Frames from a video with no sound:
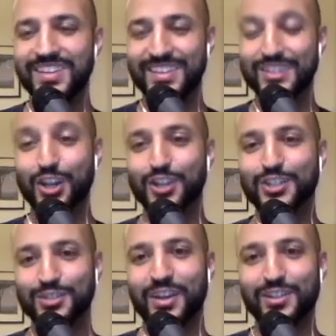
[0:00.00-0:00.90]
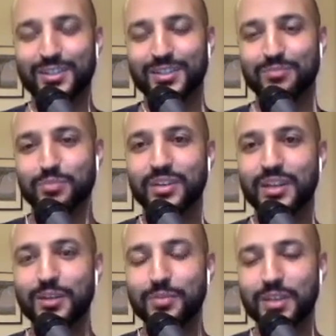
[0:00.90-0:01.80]
in charge of actually pro-
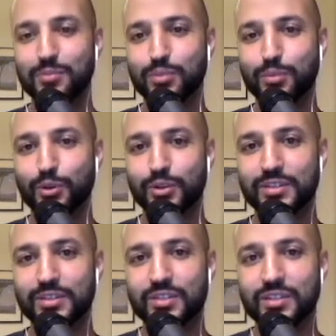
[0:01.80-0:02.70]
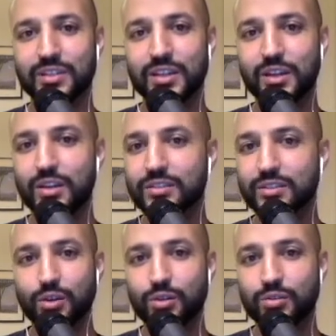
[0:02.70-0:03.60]
being proponents of it?
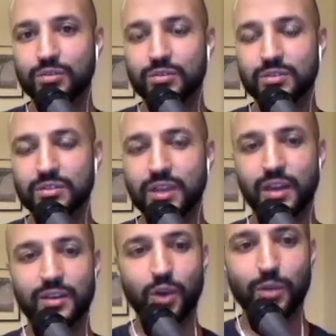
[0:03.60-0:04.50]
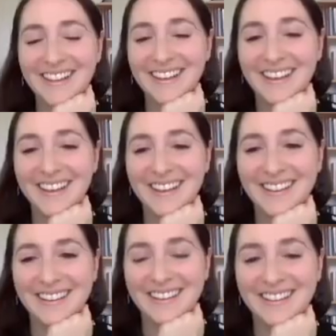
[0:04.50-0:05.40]
So yeah. yeah. walk me through that
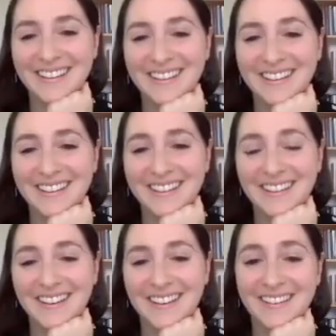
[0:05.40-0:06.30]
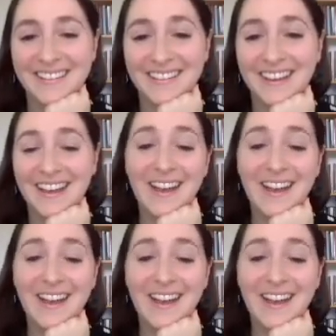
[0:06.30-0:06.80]
moment in time. What, yeah. what was that?